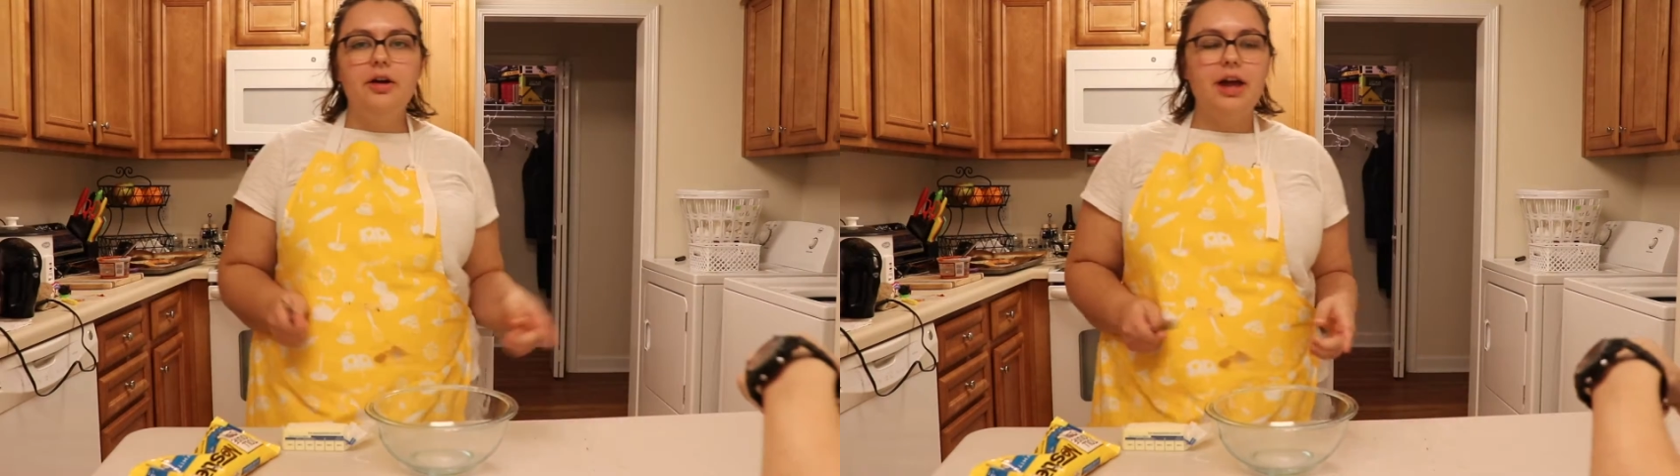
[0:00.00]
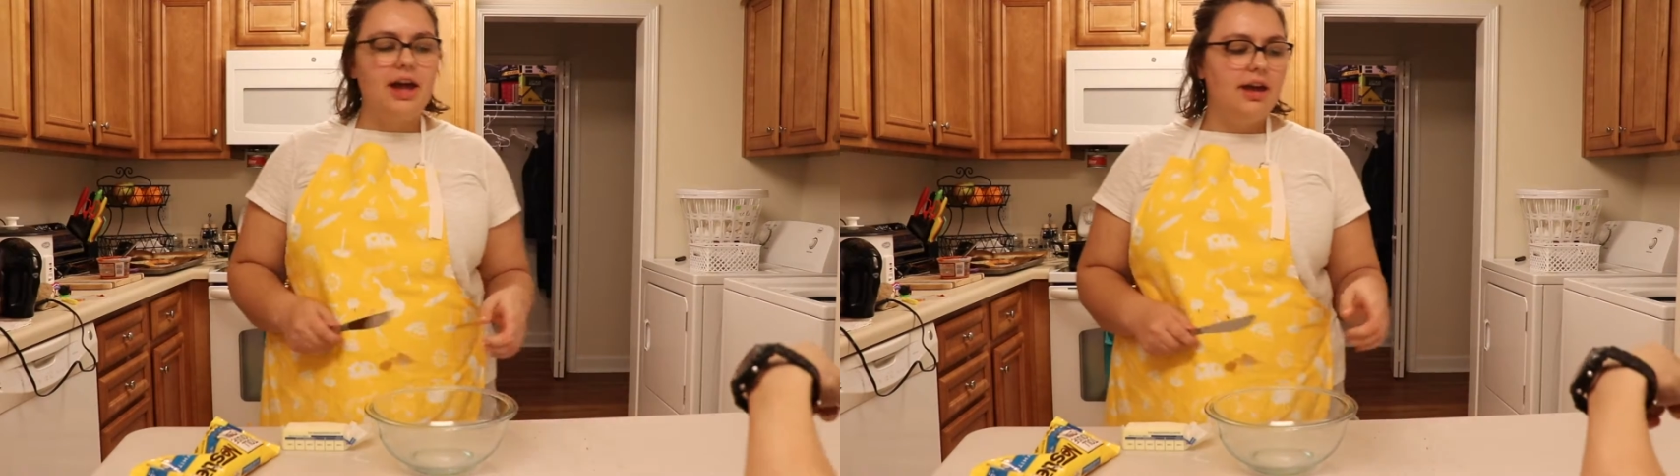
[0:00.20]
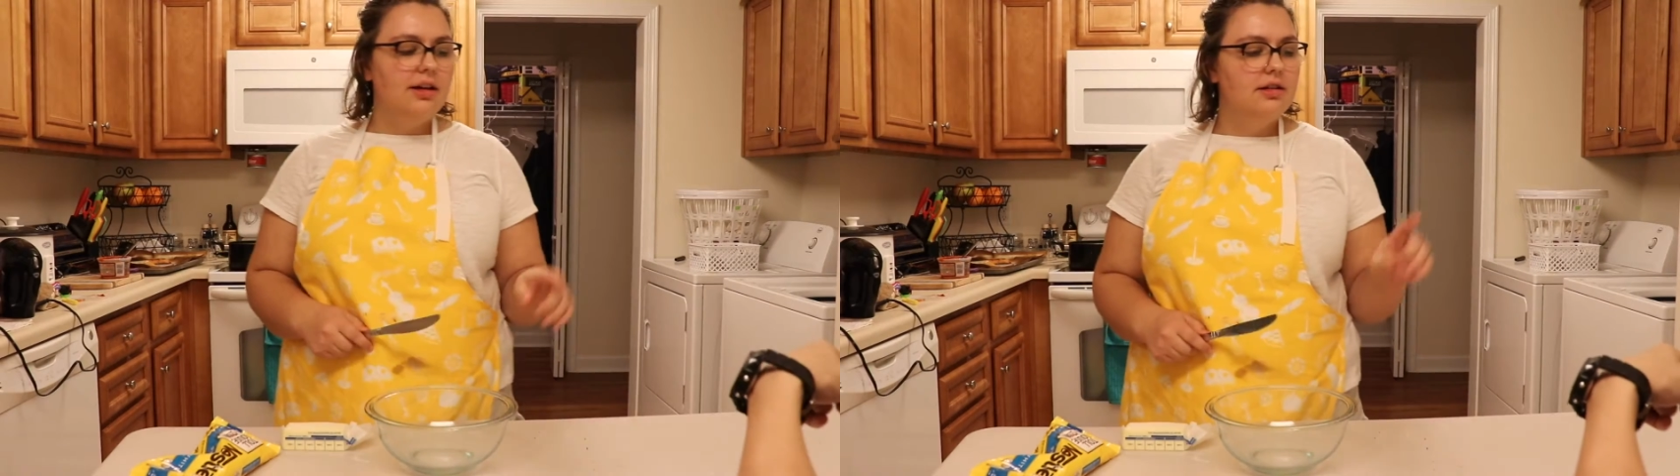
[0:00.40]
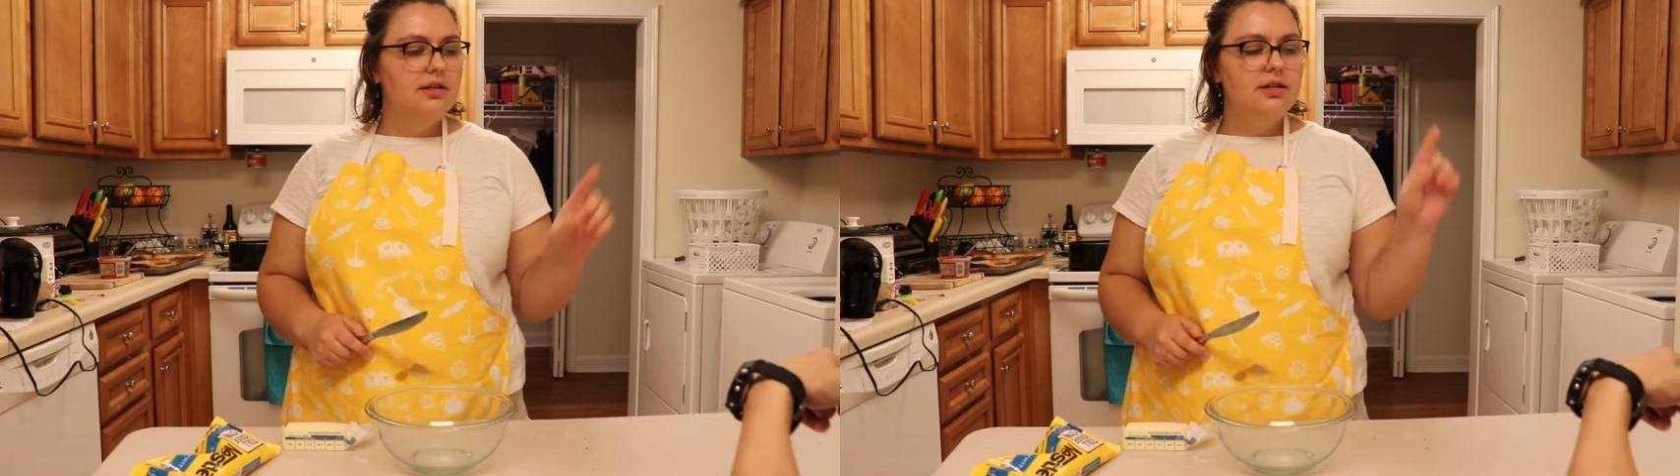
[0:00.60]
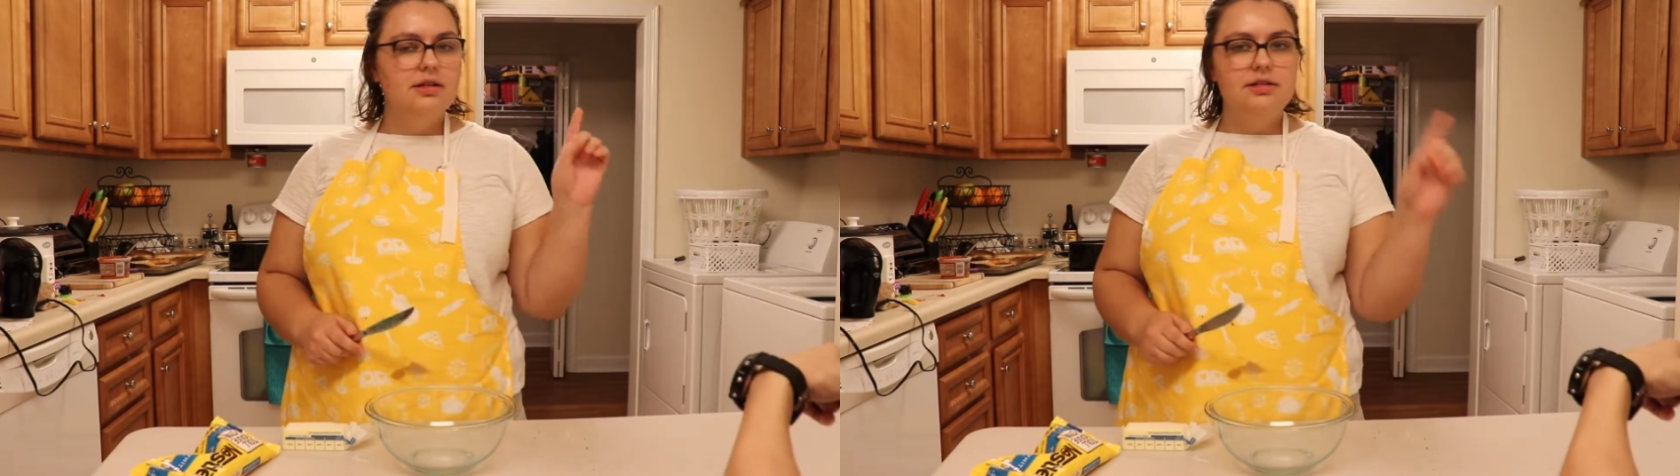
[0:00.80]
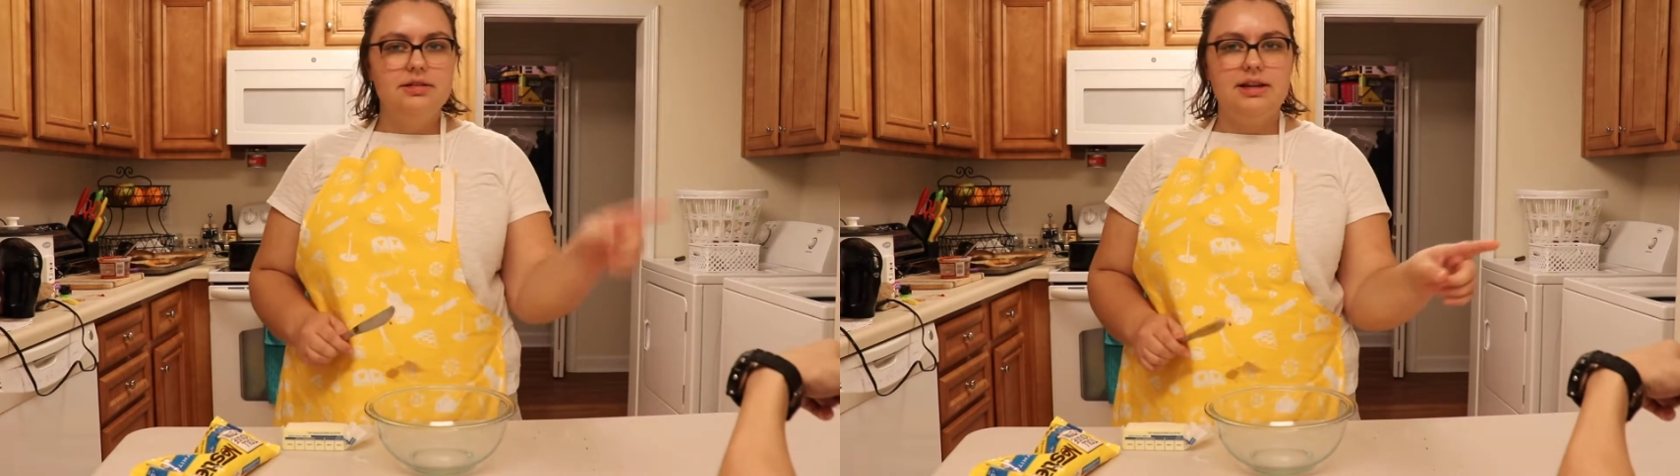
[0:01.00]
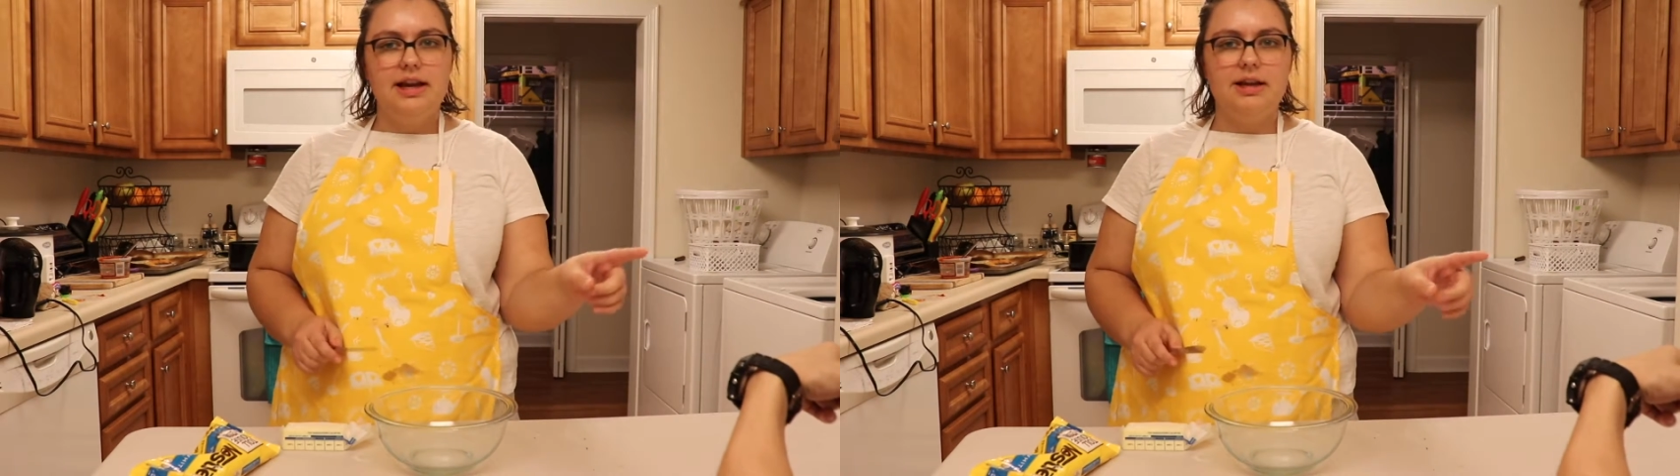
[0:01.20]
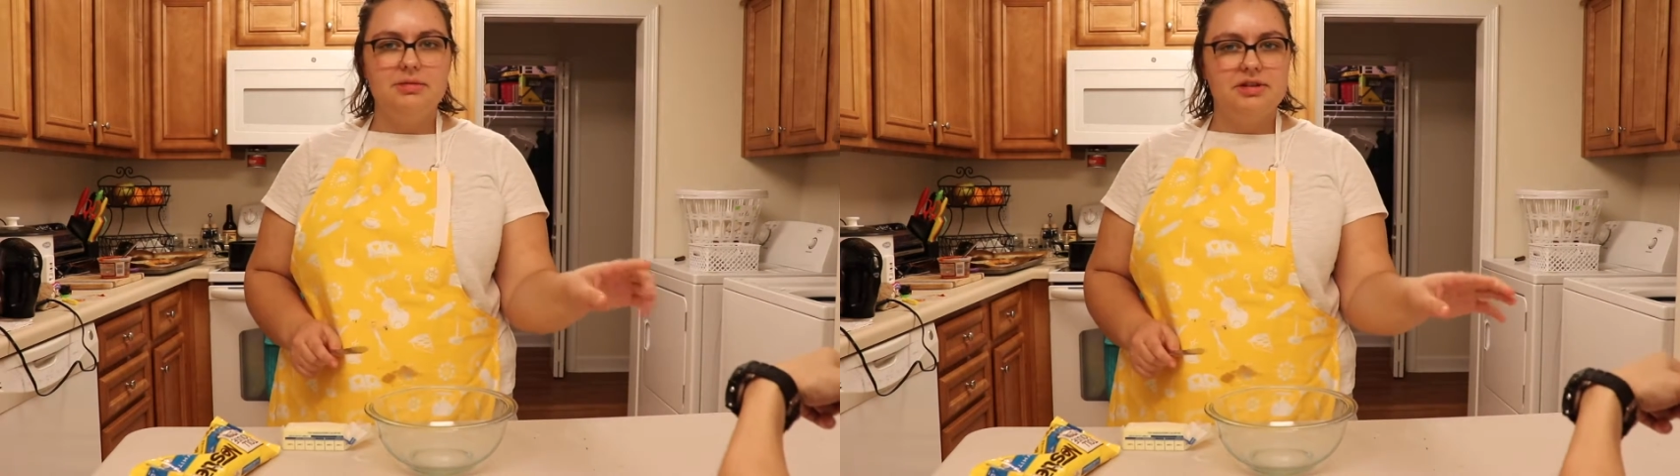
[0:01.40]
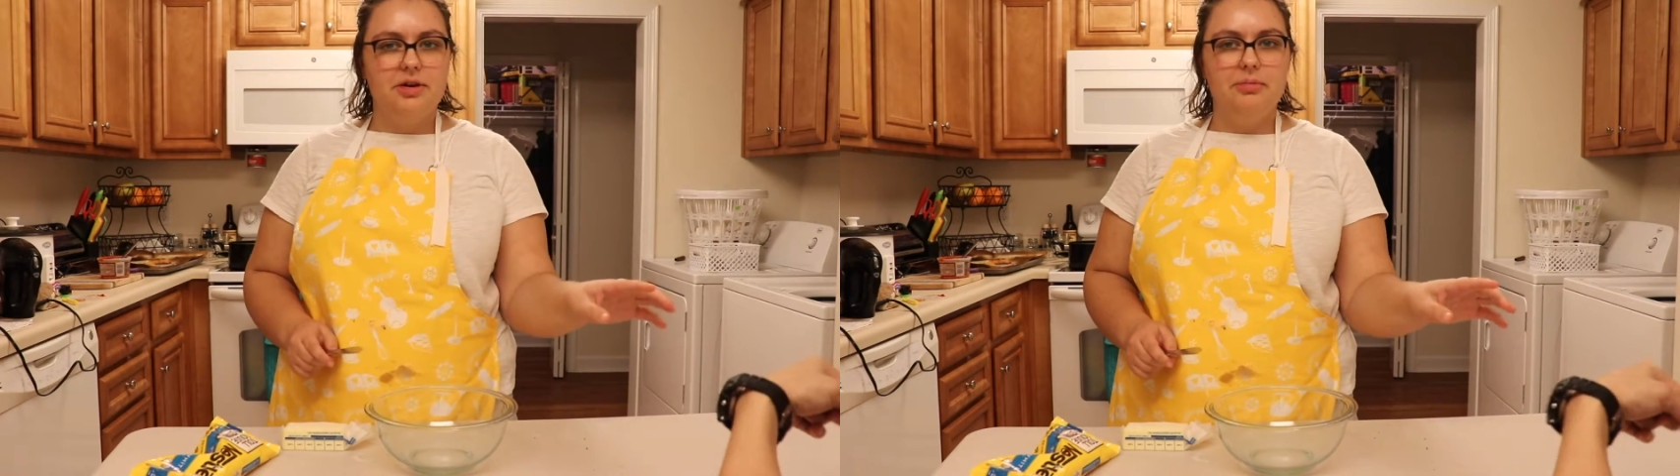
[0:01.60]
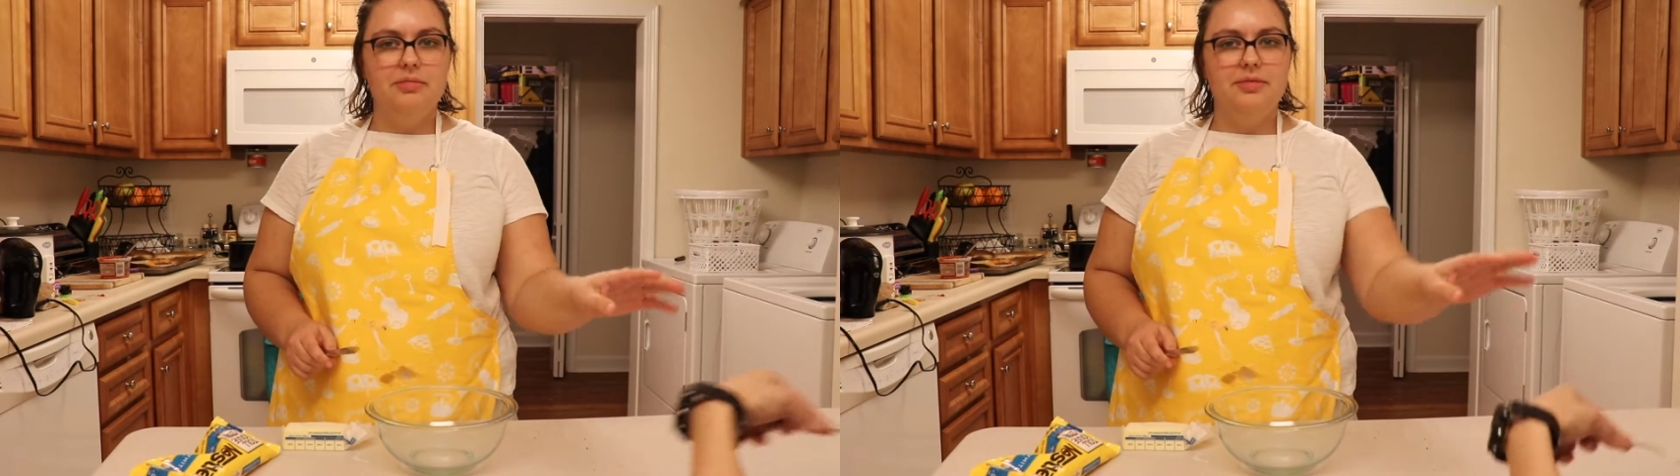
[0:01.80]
Okay, Tiankim is home.